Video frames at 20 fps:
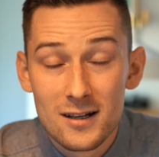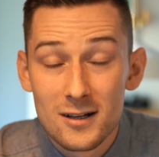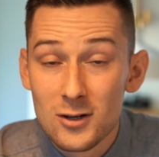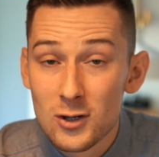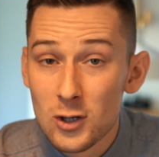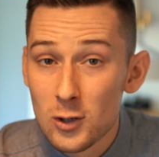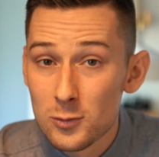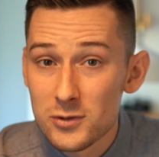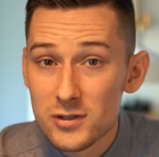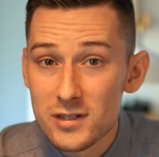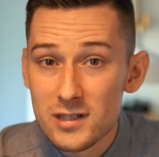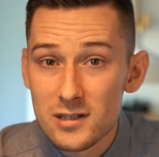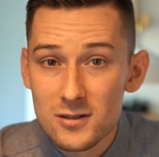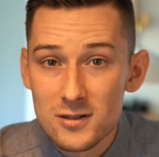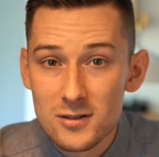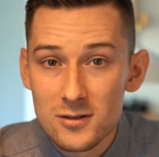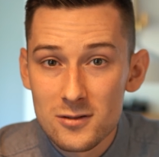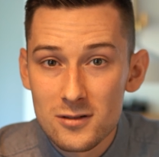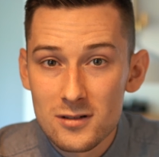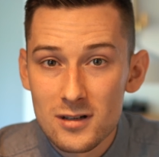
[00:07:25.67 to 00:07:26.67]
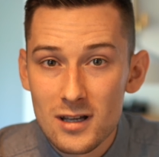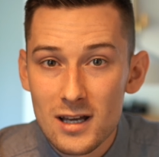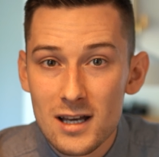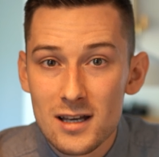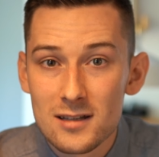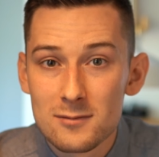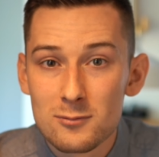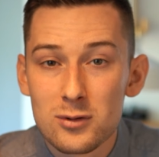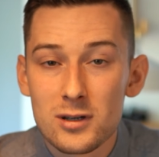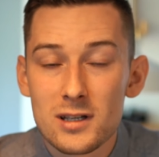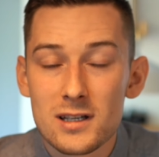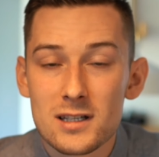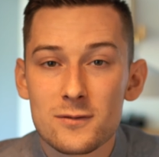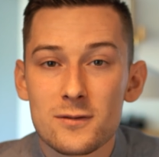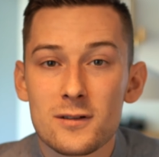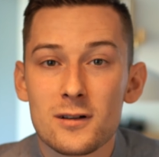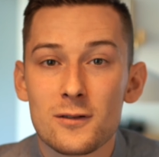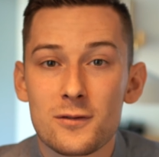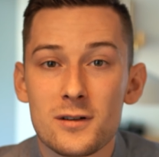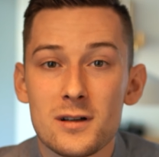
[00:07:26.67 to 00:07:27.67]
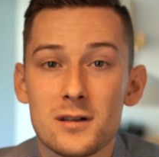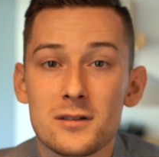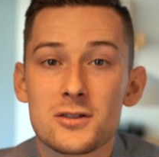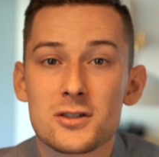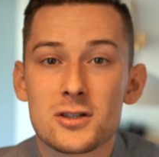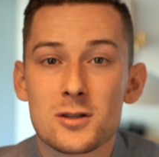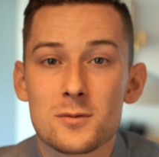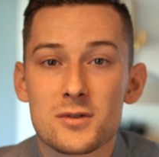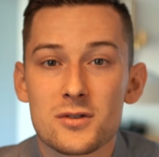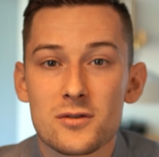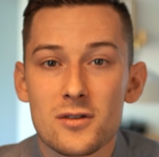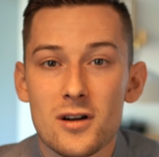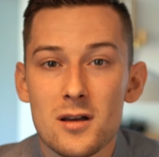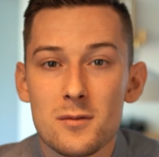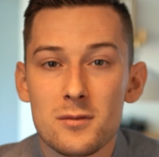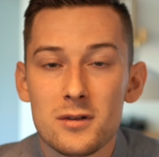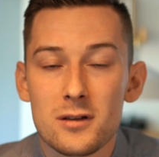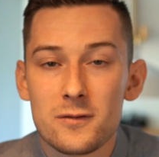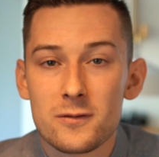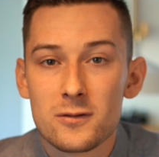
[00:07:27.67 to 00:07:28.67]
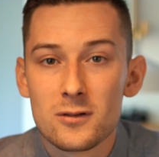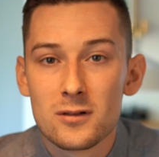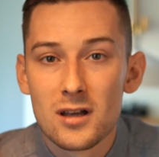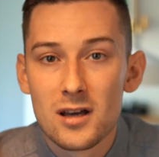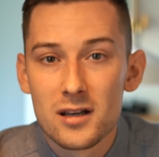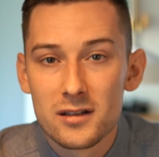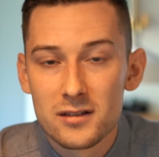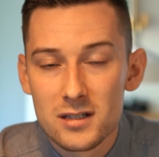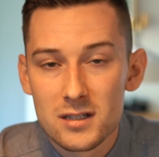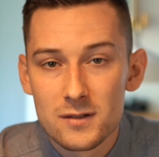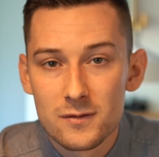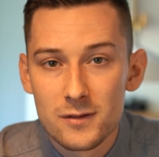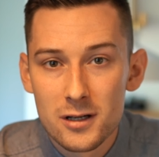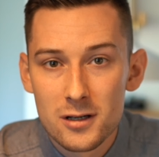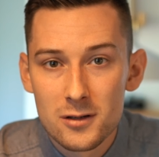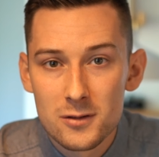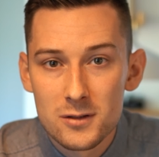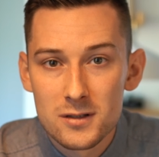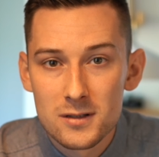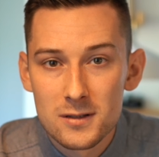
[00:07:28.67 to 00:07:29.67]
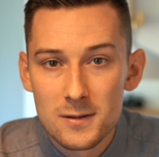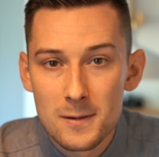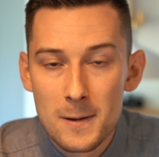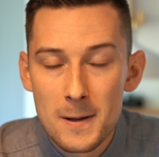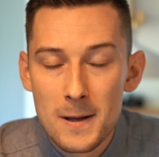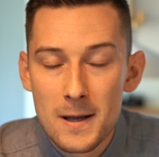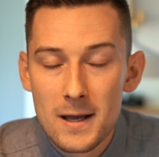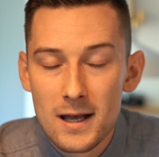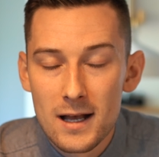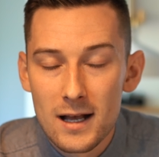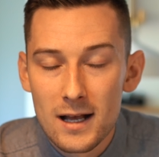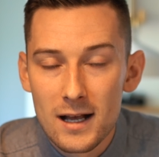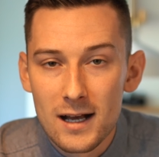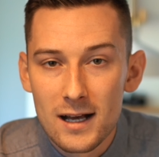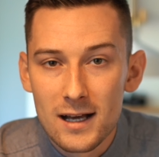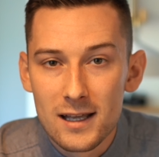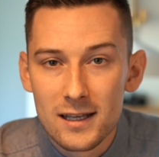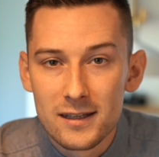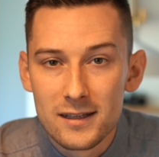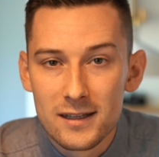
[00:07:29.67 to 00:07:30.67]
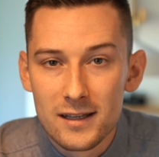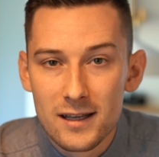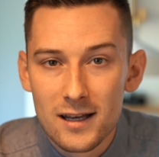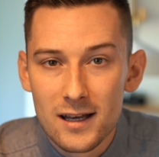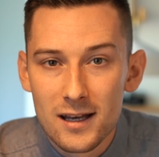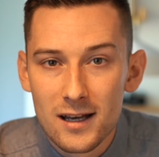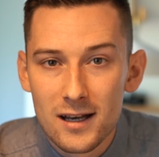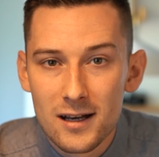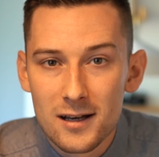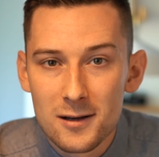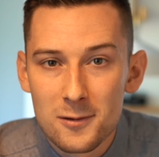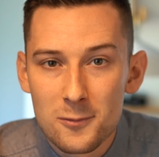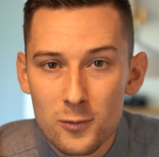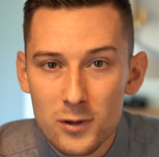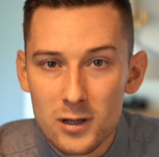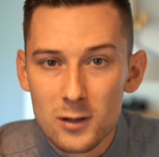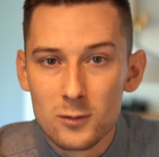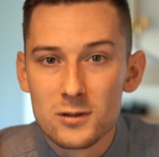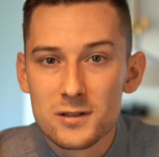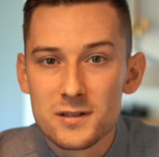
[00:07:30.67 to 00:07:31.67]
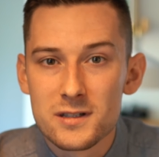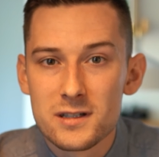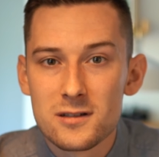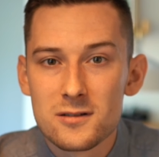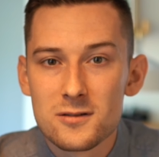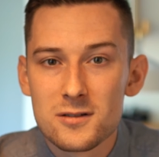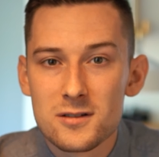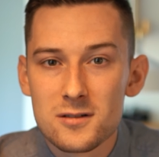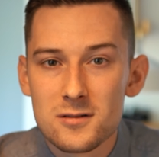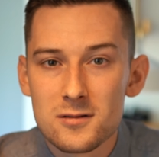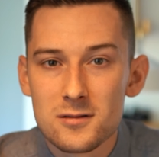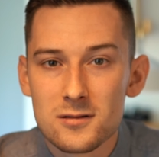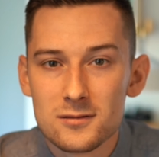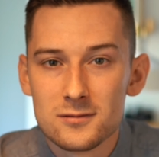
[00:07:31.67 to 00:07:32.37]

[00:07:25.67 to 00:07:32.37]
Hope to see you soon, and please feel free to subscribe if you like these videos, and we will see you soon.